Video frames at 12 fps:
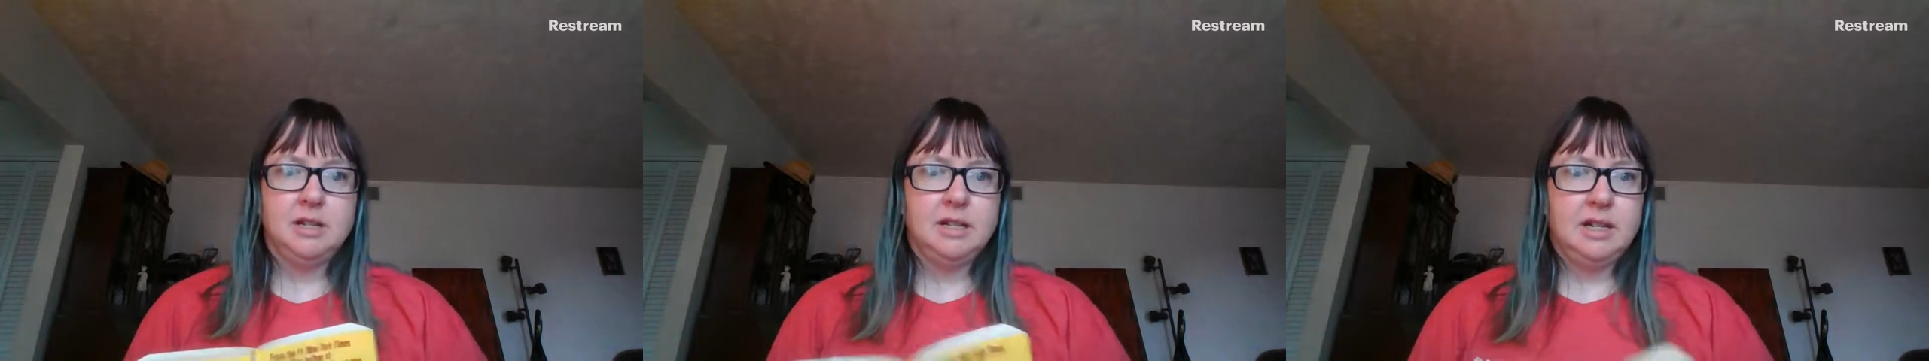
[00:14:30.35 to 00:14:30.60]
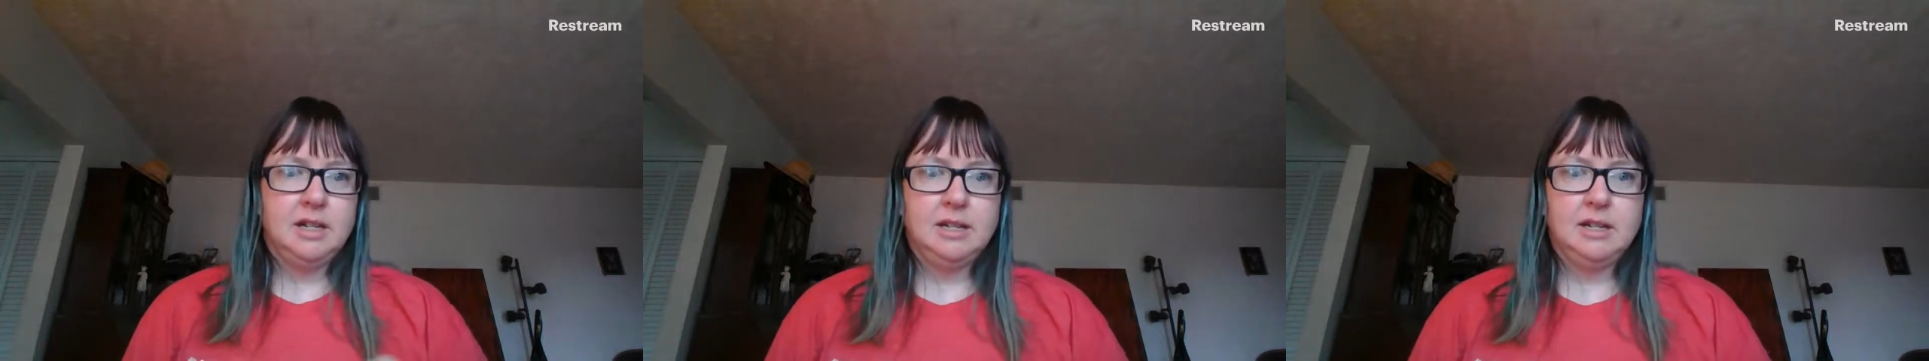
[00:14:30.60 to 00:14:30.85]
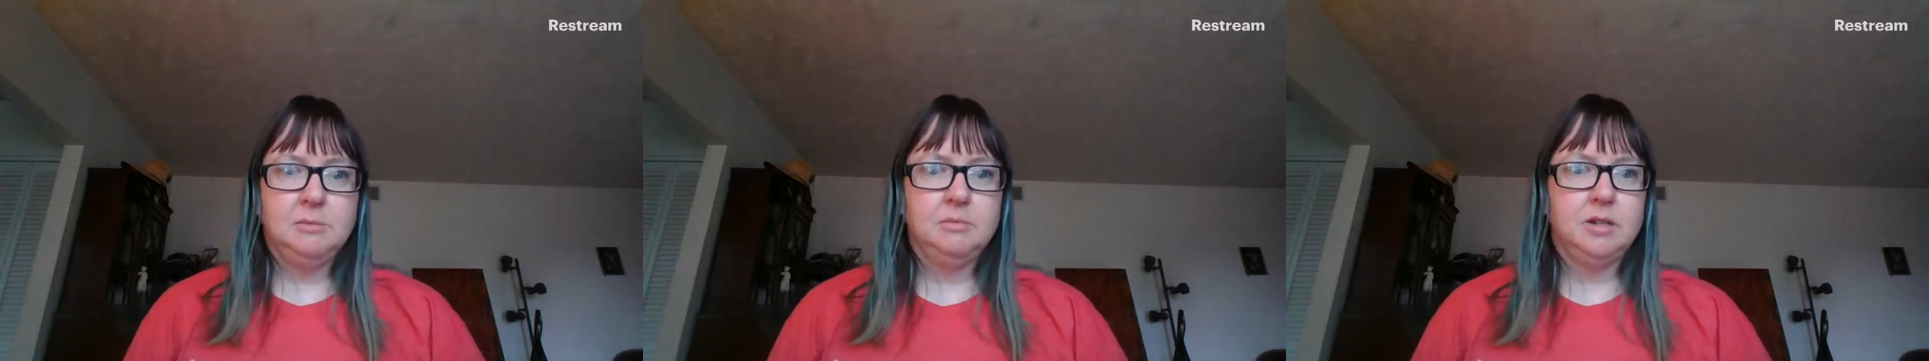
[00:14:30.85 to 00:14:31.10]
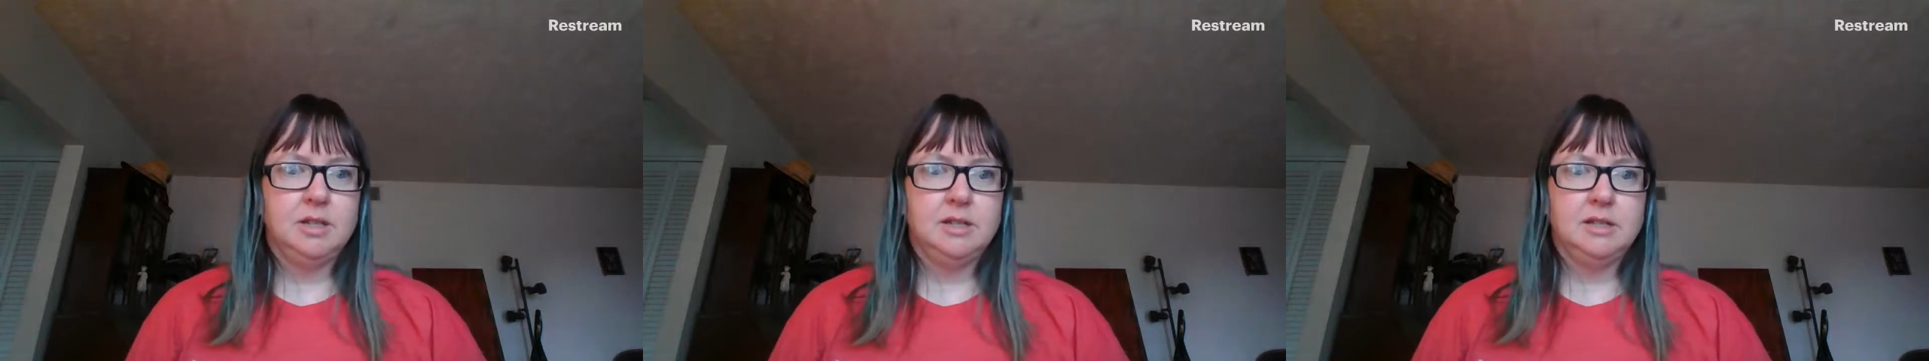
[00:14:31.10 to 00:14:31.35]
on
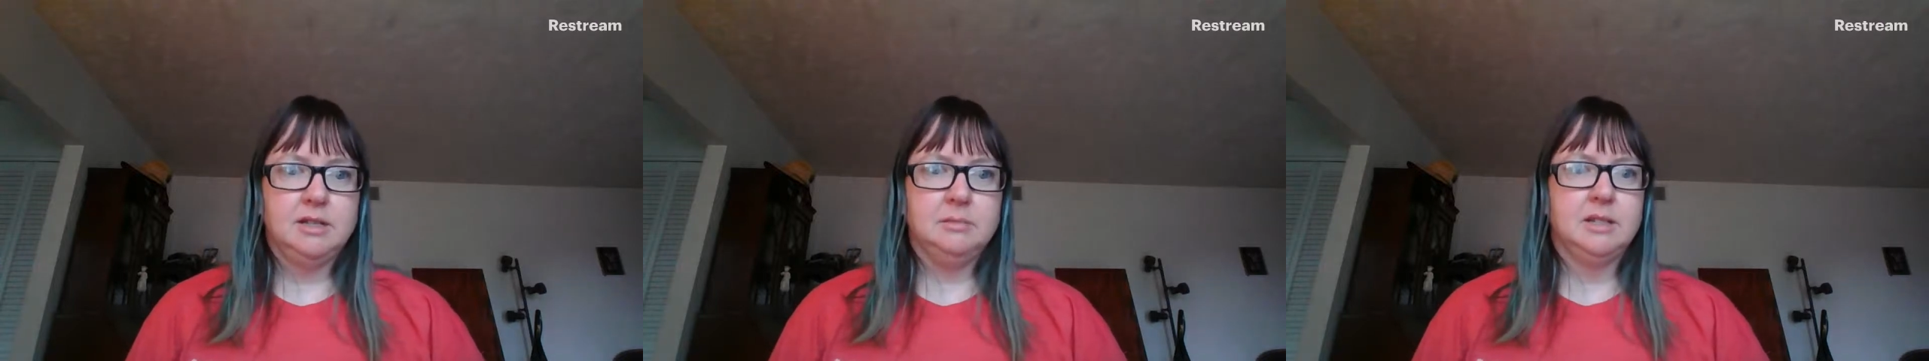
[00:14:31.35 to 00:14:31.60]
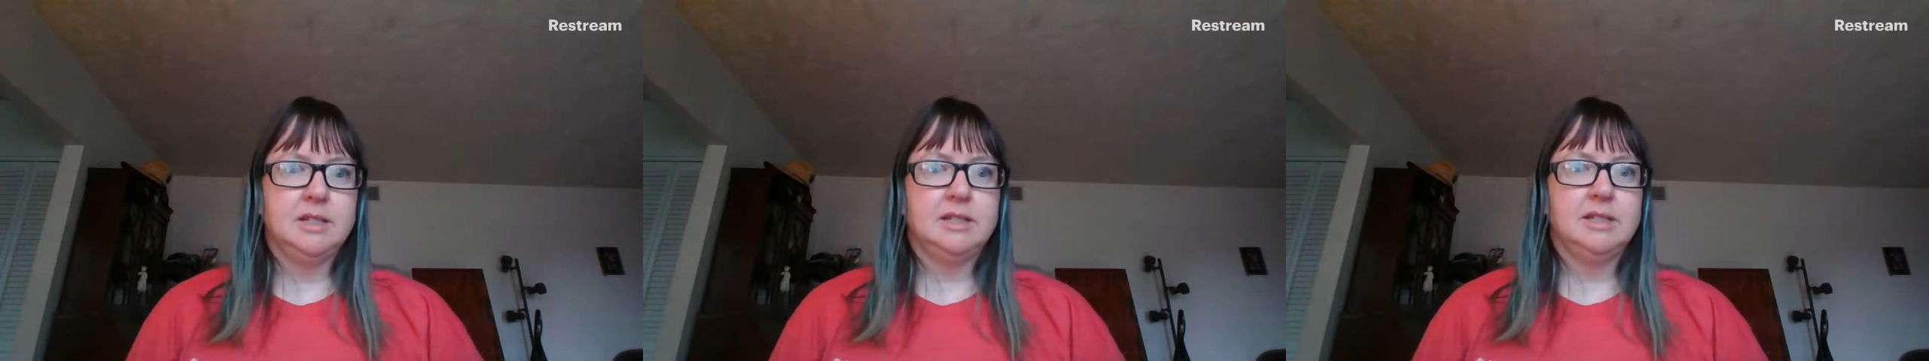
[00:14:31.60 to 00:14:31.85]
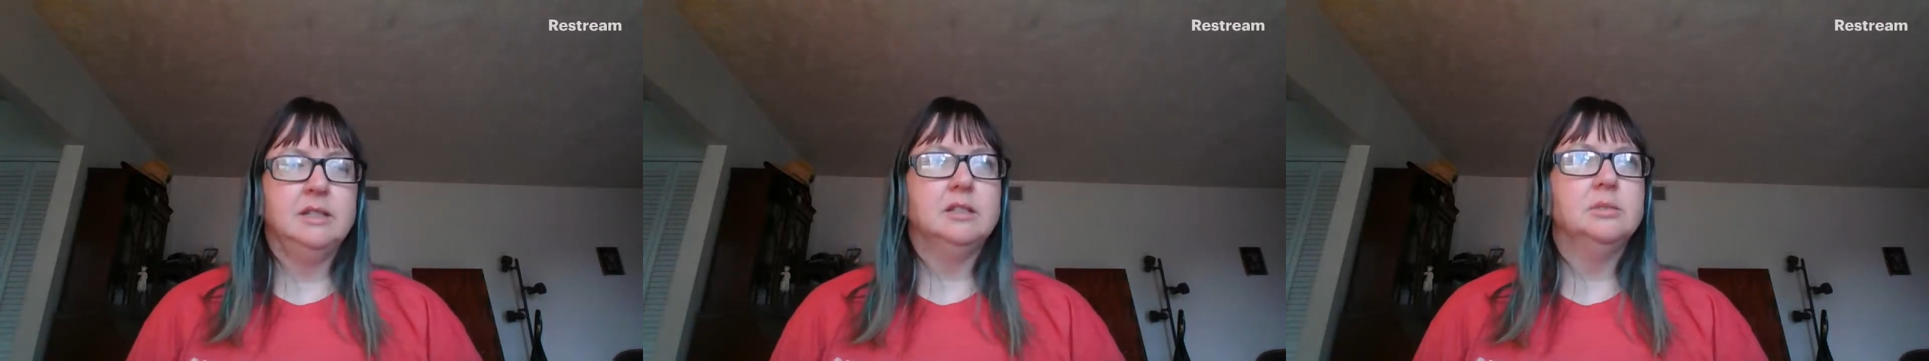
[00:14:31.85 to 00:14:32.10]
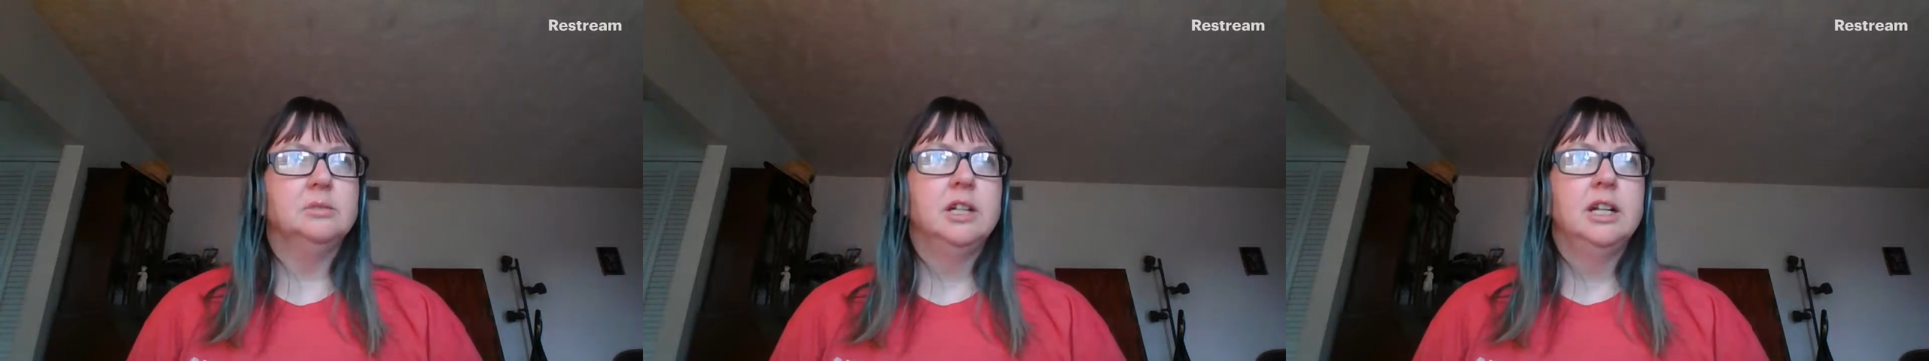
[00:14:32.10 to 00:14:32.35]
antidepressants
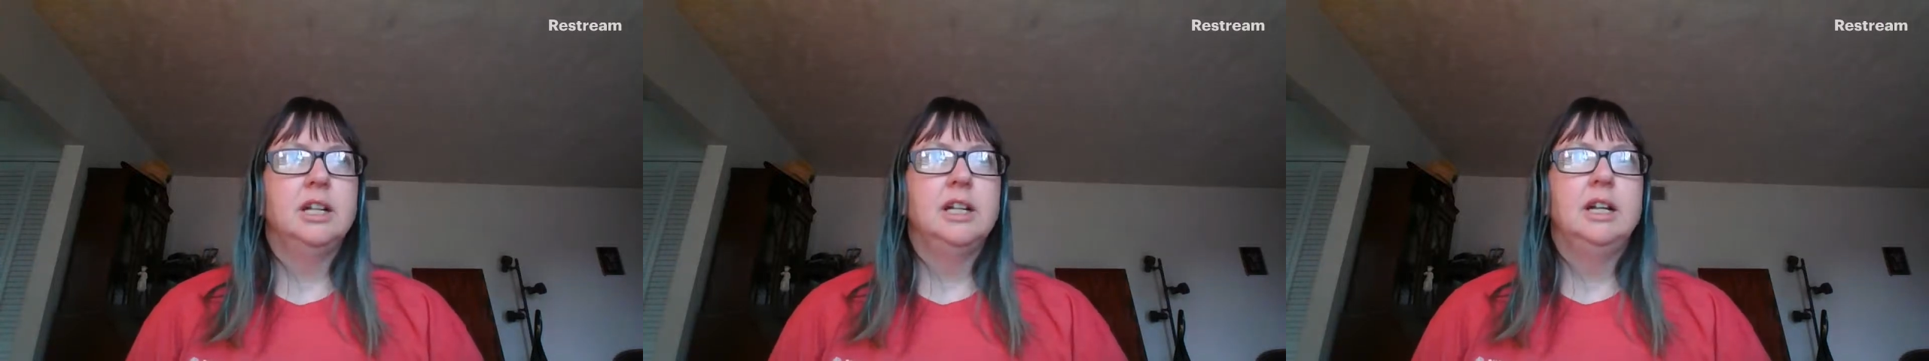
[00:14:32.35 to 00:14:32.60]
myself,